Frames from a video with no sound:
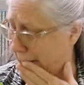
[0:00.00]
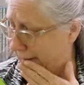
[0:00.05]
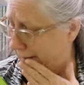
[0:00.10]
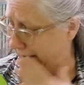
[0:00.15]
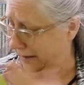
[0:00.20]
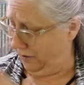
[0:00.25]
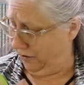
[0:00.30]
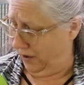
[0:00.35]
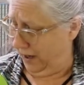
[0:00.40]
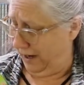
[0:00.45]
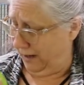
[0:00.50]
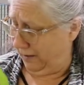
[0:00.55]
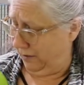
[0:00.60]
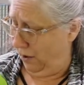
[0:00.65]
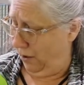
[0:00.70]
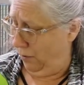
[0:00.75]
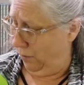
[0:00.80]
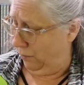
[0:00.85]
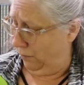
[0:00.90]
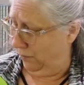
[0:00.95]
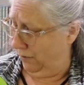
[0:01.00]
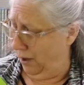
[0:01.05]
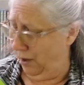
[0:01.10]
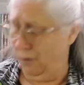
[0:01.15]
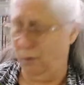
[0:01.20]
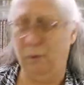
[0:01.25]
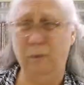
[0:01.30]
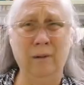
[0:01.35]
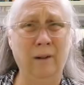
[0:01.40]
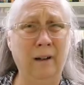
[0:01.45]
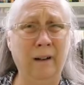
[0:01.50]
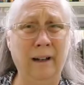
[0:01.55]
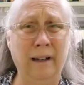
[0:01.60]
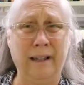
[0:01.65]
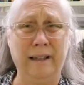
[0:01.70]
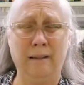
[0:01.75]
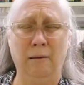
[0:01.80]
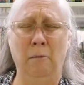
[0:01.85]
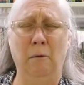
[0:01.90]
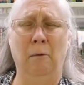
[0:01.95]
I said, Jack, no, no,
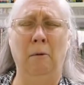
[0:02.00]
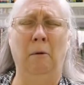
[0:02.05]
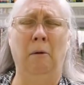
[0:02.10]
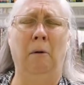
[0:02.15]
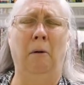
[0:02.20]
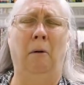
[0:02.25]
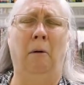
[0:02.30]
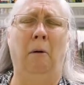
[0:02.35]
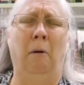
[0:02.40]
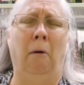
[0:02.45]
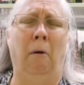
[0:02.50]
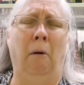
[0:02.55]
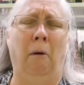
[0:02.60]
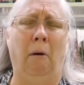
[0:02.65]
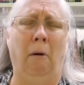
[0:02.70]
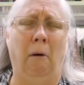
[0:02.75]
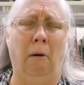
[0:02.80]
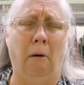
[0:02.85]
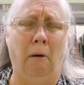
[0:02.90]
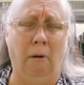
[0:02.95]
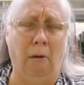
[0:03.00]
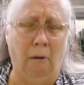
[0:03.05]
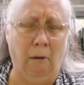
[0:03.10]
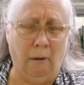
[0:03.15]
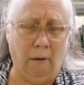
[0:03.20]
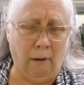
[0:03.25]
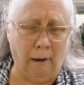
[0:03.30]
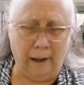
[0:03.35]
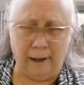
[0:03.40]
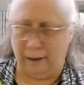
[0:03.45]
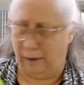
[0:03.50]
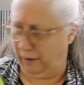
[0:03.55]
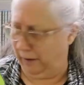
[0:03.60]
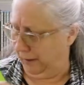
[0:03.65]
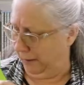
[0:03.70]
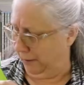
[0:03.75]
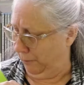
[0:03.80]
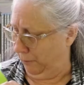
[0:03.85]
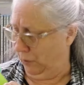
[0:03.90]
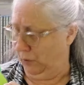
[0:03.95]
he said, Oh, I
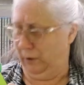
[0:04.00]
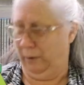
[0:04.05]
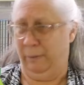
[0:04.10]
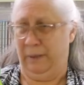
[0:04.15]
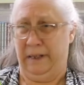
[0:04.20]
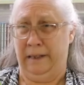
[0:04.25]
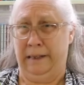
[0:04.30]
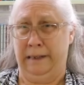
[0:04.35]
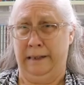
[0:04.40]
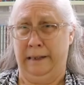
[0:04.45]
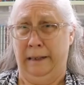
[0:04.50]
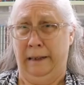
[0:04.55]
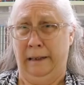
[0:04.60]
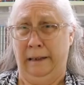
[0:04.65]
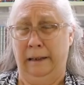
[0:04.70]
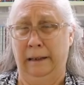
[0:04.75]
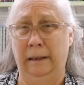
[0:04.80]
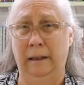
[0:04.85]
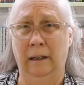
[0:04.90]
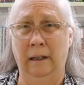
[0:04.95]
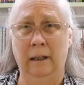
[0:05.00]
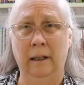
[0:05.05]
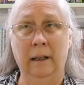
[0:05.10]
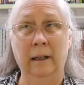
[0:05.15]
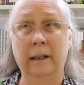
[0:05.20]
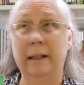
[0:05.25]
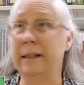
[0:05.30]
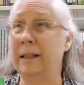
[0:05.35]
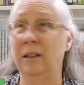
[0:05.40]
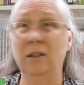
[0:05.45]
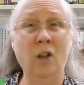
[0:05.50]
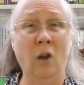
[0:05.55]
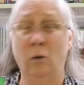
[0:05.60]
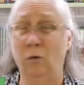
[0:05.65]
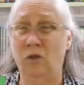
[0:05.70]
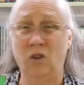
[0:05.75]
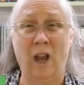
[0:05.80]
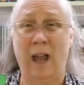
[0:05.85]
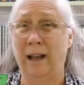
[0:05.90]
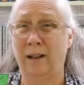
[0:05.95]
think I'm going to be sick. I said,
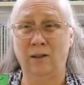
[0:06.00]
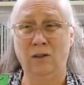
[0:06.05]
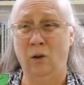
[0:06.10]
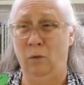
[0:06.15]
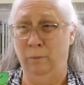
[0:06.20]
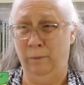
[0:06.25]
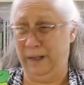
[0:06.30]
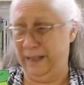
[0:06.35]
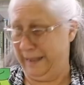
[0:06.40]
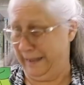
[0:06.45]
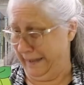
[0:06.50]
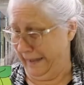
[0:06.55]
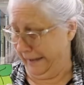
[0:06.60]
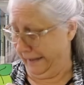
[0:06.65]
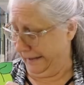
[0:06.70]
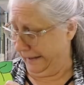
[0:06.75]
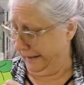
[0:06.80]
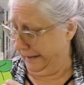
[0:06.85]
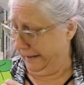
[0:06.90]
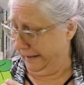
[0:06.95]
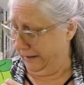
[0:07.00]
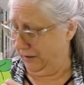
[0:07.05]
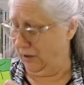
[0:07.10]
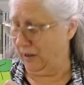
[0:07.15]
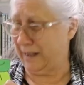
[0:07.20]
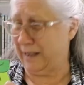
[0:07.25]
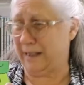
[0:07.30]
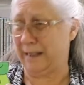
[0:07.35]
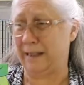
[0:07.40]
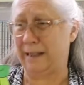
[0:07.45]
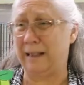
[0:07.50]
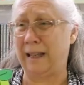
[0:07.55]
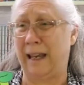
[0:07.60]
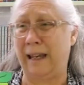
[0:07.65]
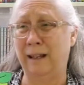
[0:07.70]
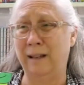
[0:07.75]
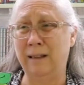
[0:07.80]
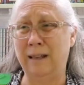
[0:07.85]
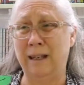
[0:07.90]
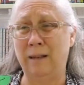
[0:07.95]
No, Jack, don't be sick. Just
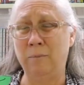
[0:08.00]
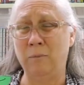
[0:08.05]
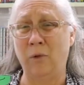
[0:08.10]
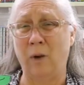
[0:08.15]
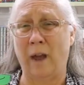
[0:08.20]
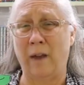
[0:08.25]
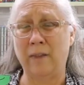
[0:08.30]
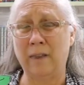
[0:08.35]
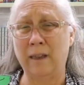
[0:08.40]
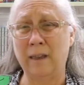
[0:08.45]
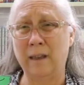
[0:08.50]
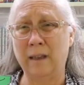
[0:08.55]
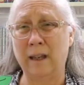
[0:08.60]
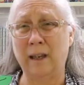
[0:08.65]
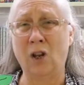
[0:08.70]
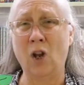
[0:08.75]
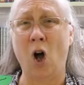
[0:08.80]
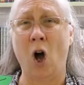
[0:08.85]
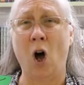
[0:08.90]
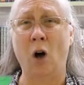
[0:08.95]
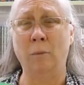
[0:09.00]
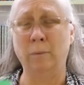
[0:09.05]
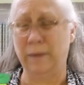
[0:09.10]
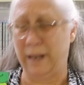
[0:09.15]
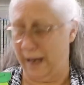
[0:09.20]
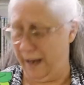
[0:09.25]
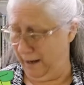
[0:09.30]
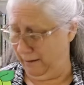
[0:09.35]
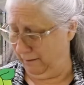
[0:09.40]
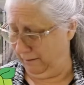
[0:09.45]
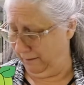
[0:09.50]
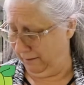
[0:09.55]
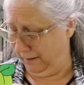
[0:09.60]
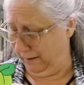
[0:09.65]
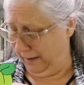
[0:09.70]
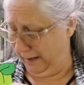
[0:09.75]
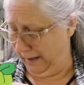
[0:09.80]
take a deep breath and calm down.